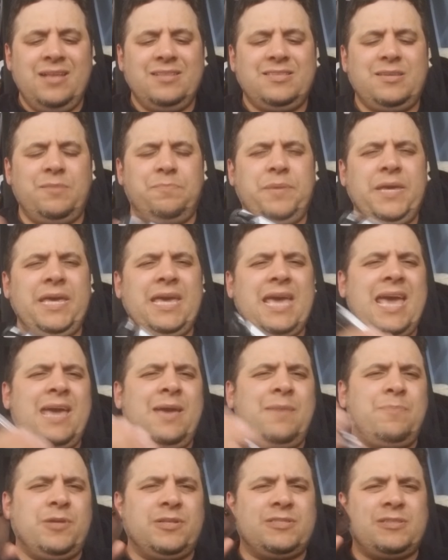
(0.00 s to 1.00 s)
To be
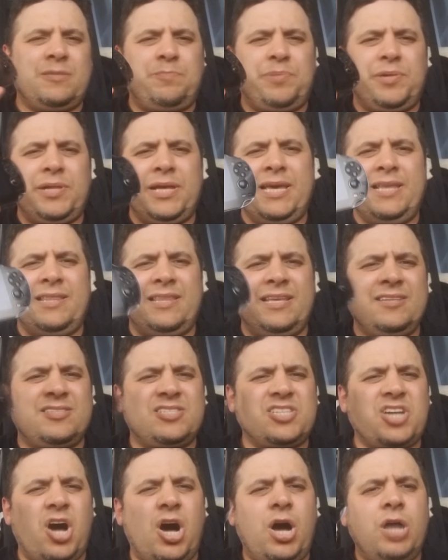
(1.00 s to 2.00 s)
able to play these
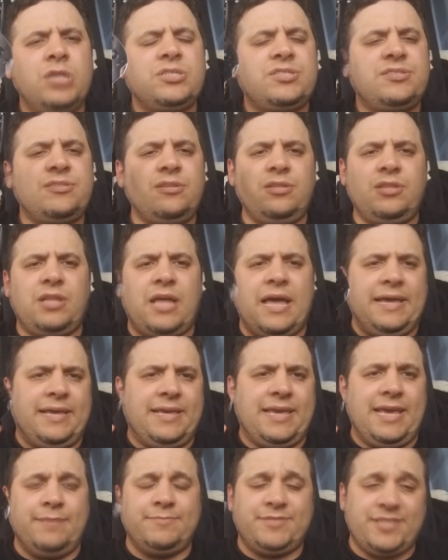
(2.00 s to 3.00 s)
console-like
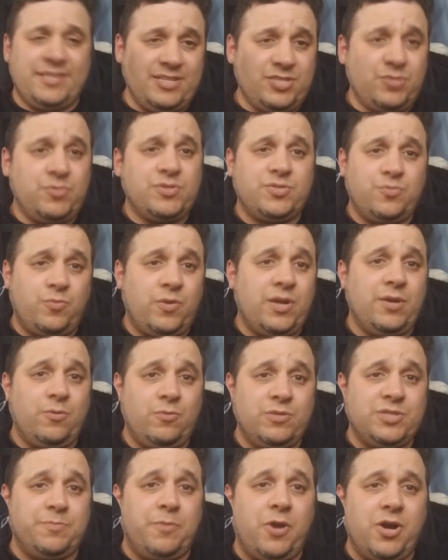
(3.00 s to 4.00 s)
games, and this was what it
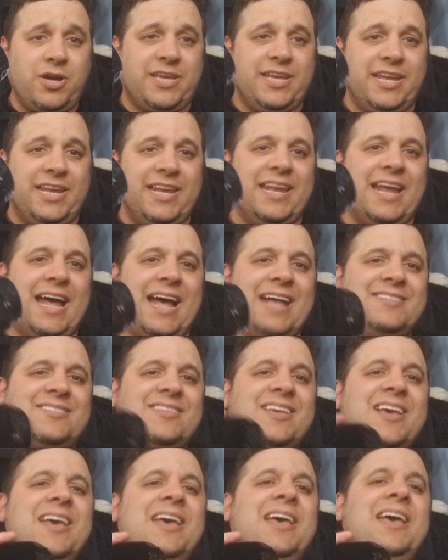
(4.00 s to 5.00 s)
was marketed as,
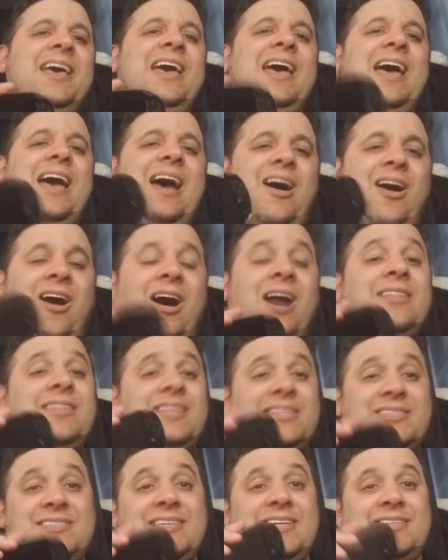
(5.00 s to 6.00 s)
on
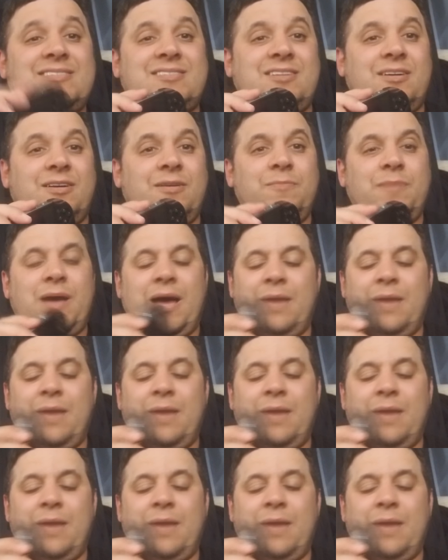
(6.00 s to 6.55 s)
the system.